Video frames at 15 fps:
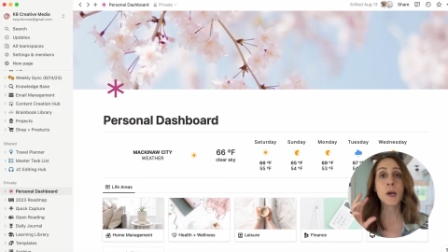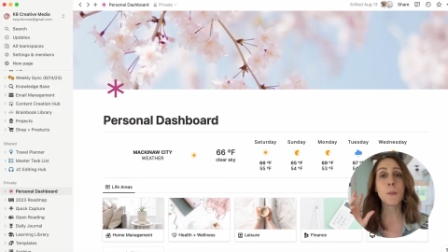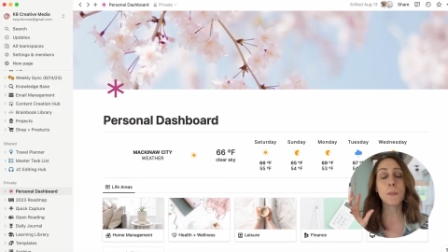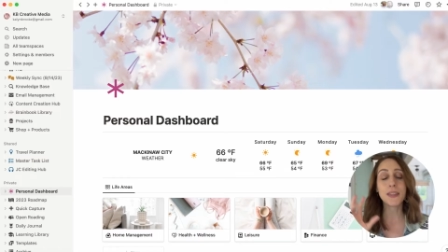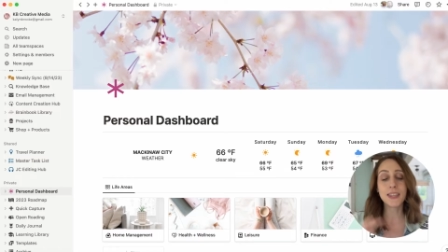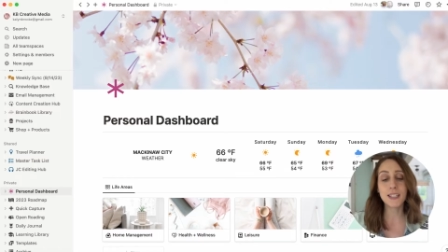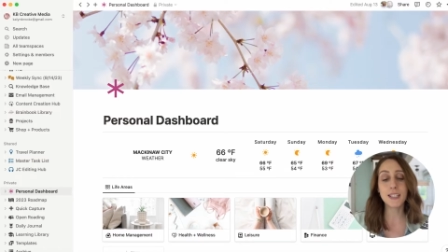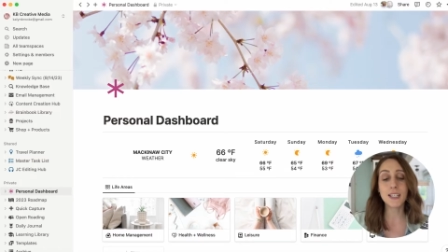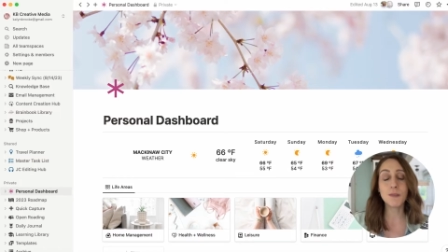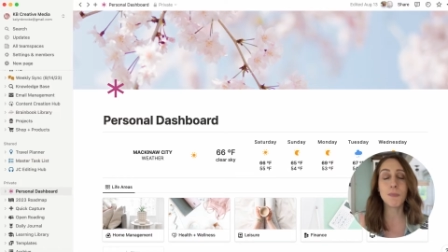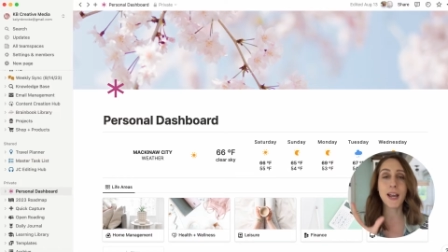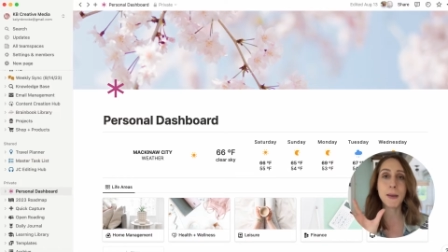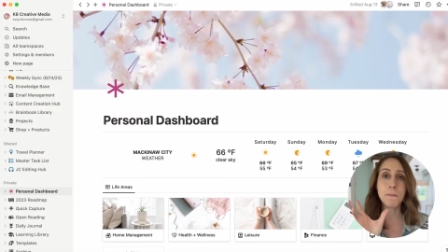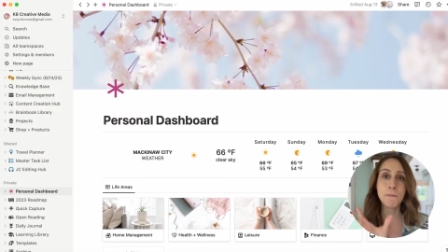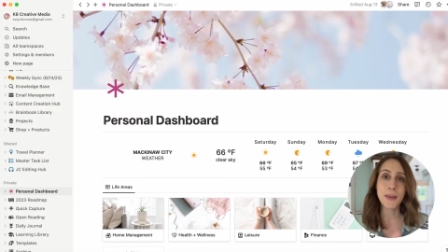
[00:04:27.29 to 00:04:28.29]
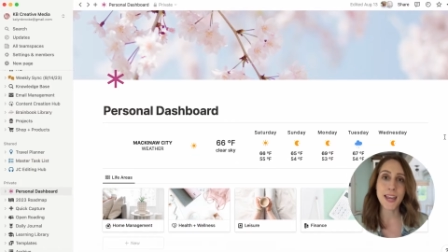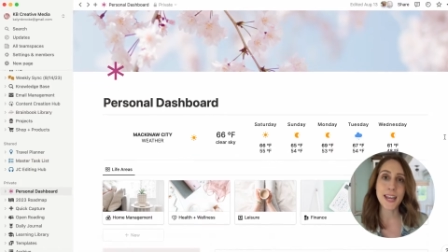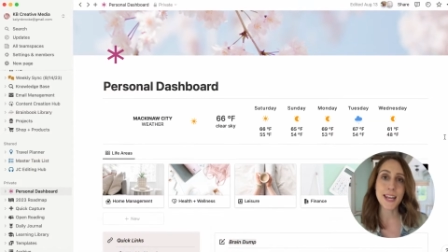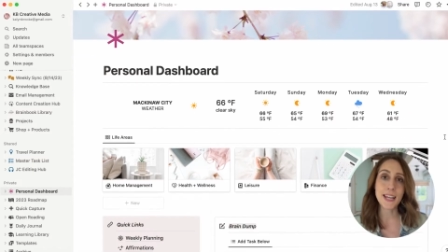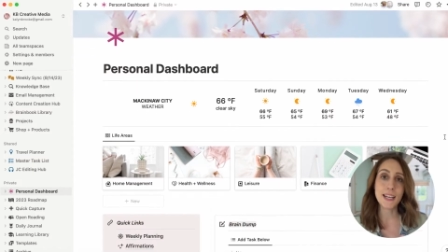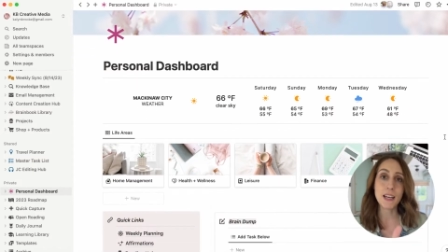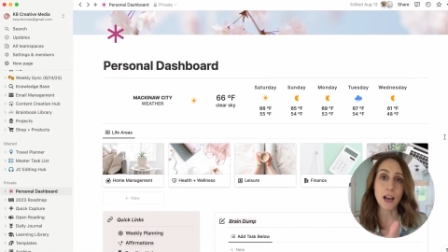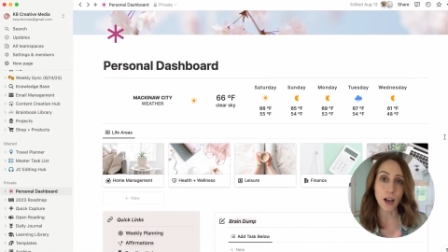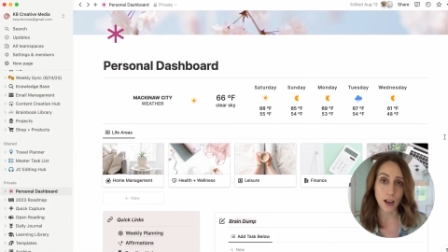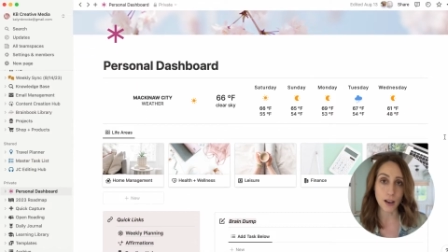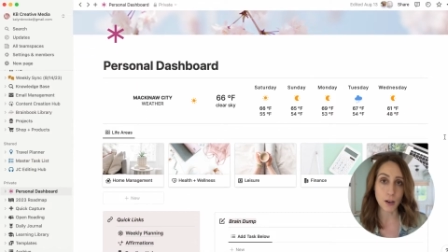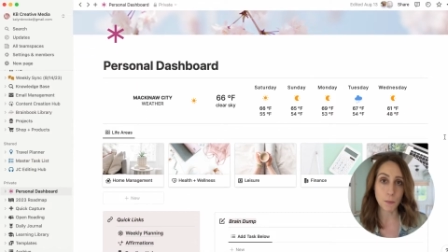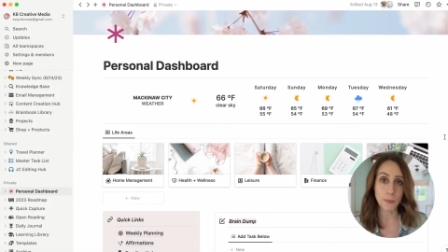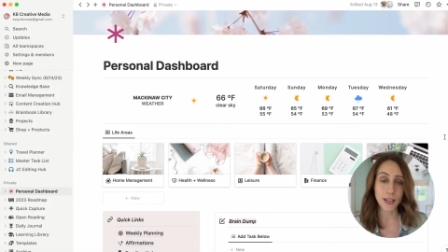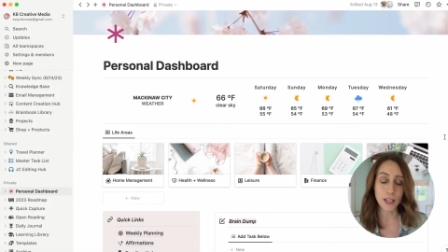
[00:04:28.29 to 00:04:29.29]
but this is my main
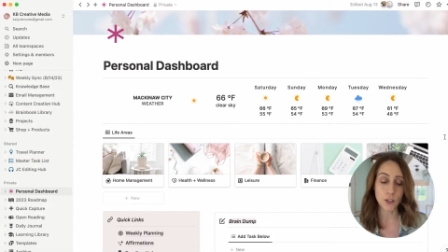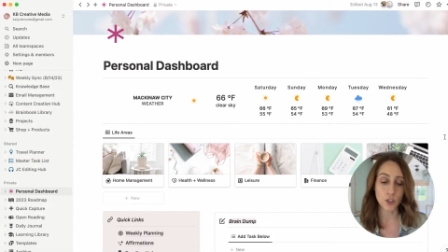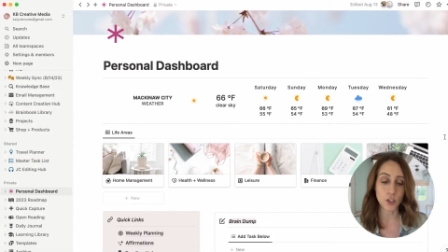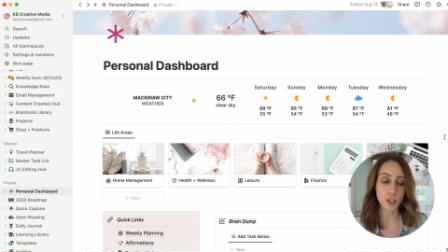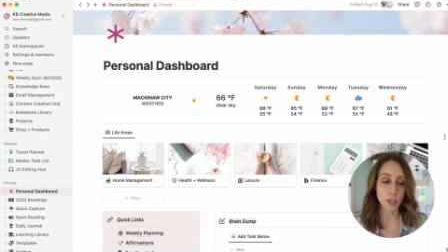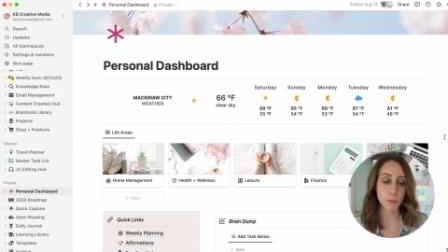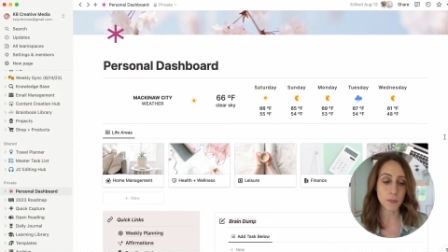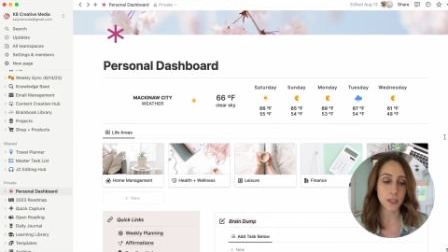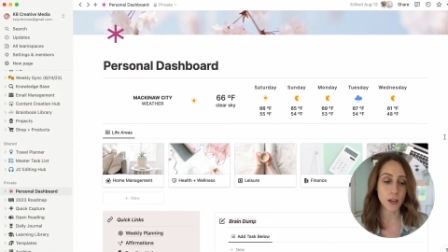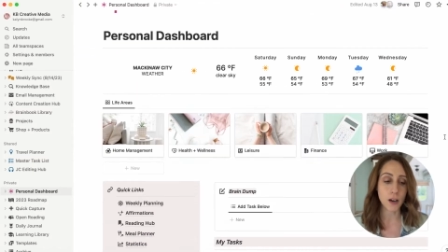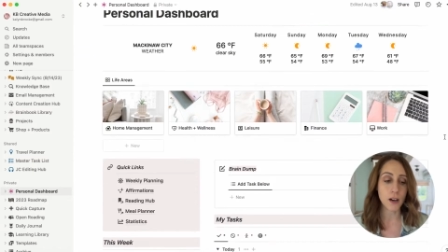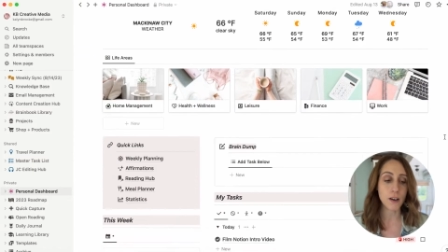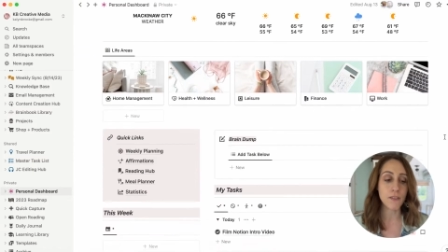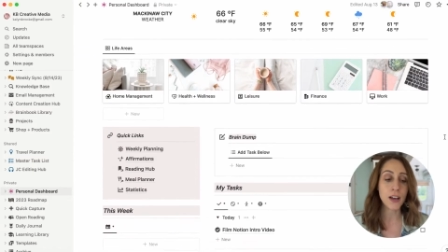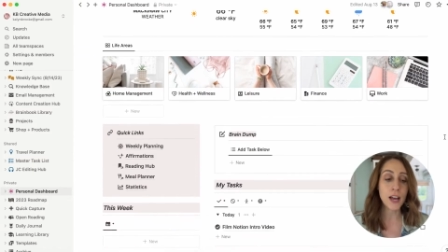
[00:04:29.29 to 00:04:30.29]
hub in terms of